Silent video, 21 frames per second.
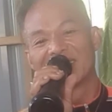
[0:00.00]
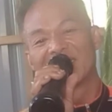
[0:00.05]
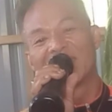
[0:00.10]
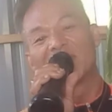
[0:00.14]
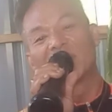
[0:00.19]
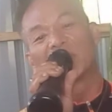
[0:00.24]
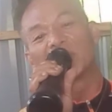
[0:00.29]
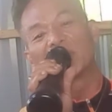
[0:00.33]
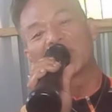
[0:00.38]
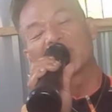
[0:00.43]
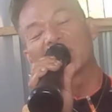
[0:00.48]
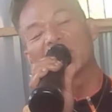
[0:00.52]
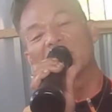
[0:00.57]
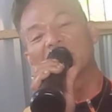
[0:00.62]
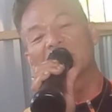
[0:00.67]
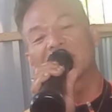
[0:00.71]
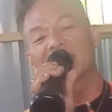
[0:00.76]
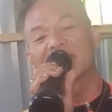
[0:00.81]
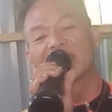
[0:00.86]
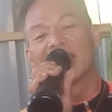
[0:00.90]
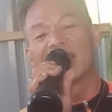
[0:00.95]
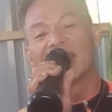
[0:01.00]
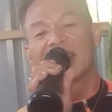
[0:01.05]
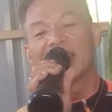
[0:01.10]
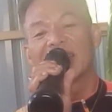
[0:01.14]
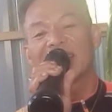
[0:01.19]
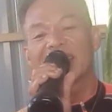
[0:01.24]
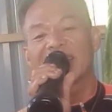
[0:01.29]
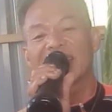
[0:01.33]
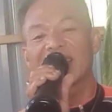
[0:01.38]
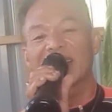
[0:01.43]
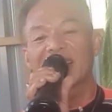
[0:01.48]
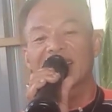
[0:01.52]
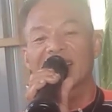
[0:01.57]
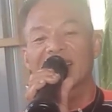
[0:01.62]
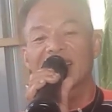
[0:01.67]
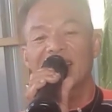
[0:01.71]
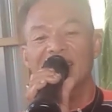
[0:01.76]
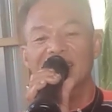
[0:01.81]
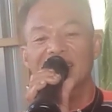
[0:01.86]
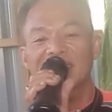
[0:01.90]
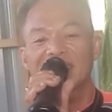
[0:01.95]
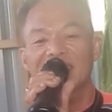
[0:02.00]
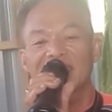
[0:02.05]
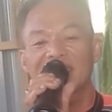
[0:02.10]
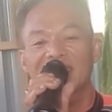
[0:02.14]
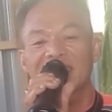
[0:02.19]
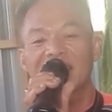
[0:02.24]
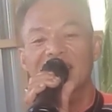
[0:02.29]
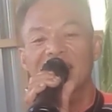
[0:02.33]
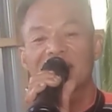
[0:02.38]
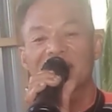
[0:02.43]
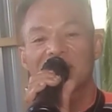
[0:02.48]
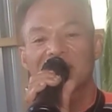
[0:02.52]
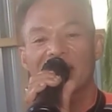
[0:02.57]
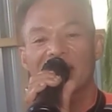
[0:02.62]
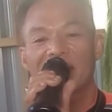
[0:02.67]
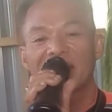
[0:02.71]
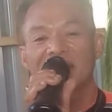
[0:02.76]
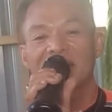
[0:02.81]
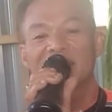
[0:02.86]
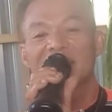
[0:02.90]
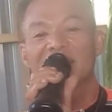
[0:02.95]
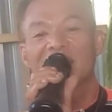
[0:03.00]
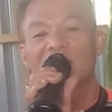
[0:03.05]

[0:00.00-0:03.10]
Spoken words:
or we call it eclectic array